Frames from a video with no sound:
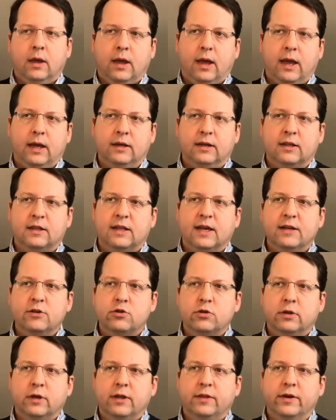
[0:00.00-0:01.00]
And
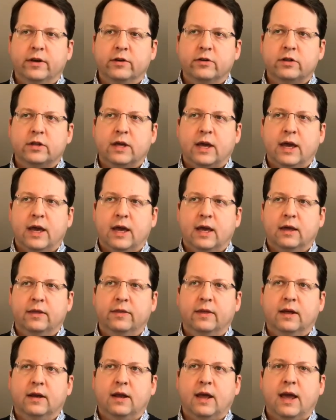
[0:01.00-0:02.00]
essentially, they're saying
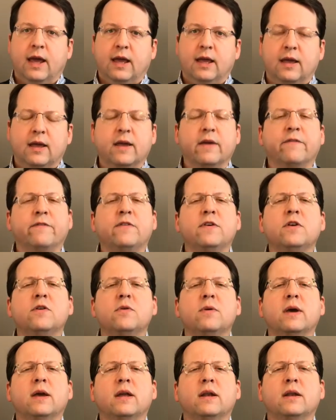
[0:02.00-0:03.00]
that, hey, if
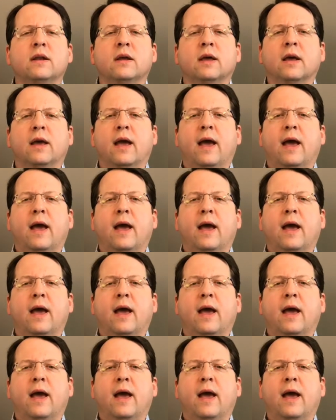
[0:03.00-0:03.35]
you had